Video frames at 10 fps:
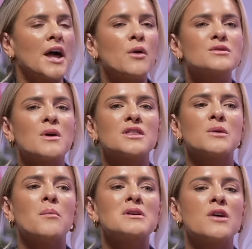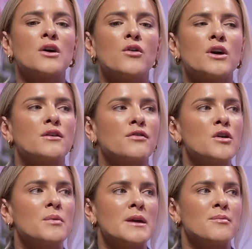And also, I think when we started hugging a
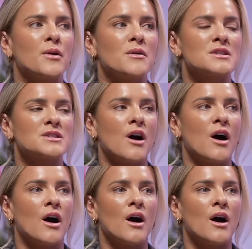few people at the start...